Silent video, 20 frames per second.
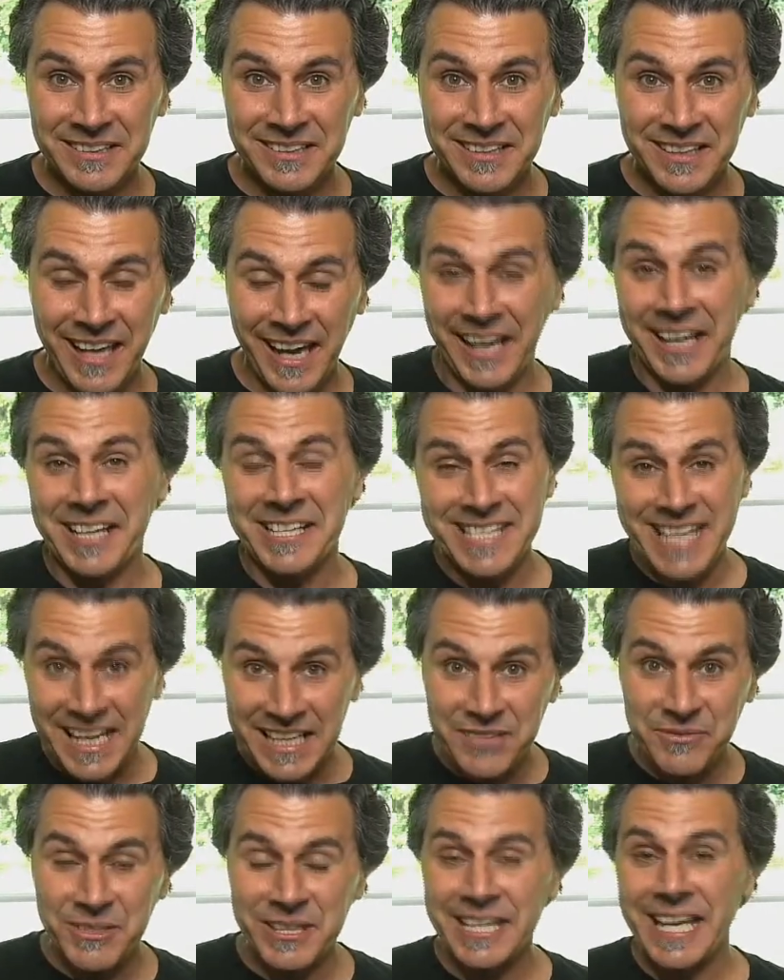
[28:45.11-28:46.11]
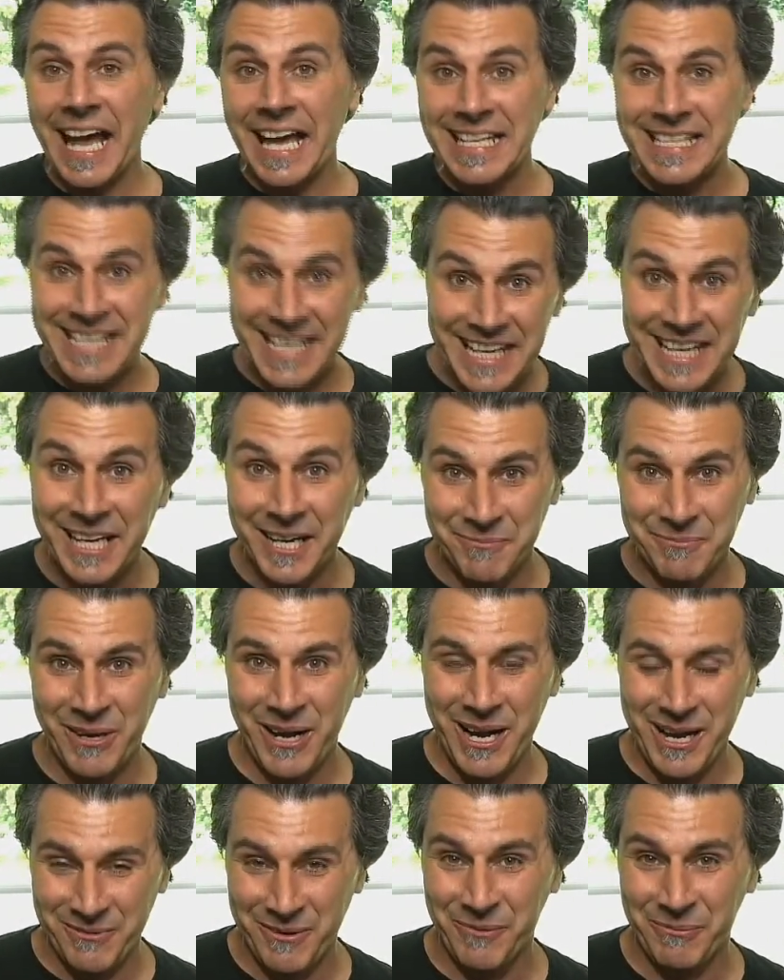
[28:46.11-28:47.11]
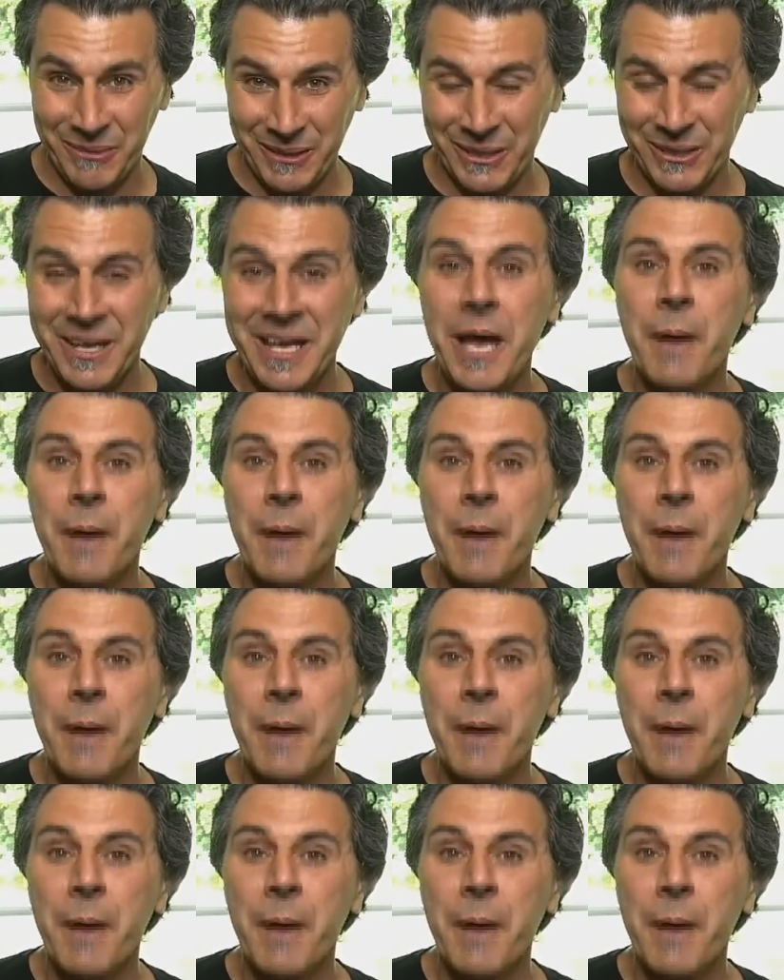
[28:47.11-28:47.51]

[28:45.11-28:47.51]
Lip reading: Heck, it's not even the idea, probably.